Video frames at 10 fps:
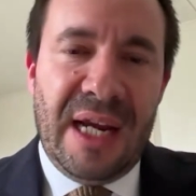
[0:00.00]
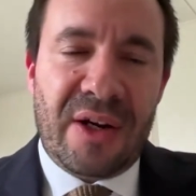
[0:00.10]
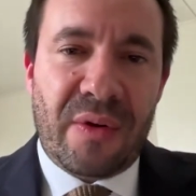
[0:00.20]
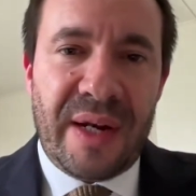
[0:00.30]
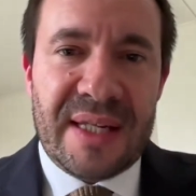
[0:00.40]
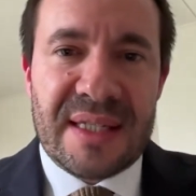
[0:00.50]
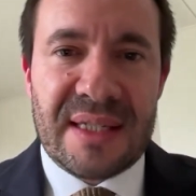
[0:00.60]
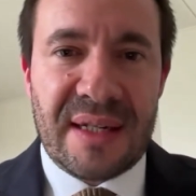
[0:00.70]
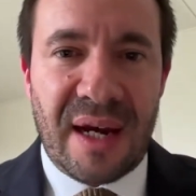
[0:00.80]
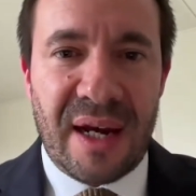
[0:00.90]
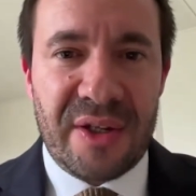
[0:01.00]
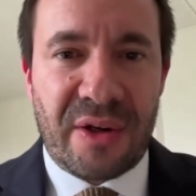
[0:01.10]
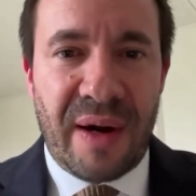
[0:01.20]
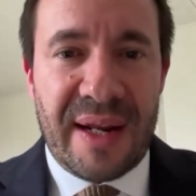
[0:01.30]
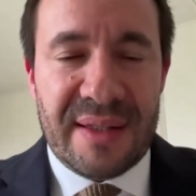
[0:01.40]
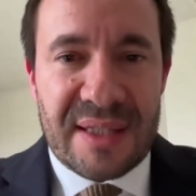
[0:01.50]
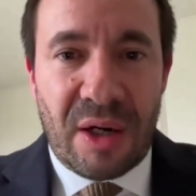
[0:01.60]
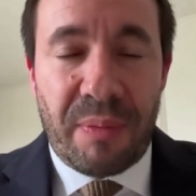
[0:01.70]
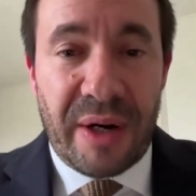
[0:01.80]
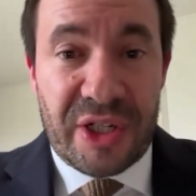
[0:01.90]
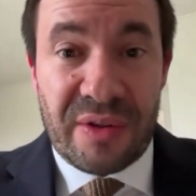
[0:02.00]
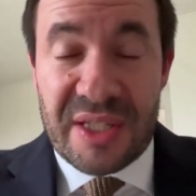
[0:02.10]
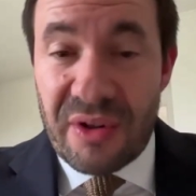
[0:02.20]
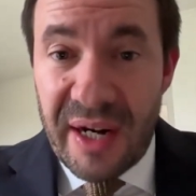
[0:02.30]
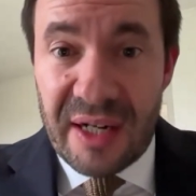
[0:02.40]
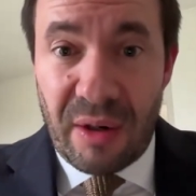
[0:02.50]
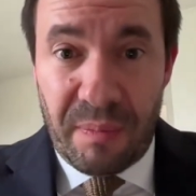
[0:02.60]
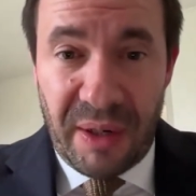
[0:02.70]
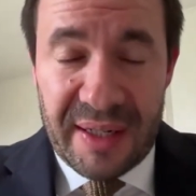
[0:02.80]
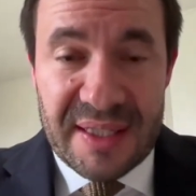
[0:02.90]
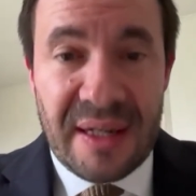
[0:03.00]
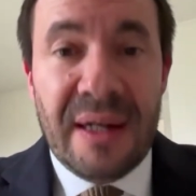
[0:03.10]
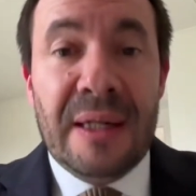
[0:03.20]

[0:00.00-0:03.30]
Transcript: increase uh, Ukraine's operational strike complex.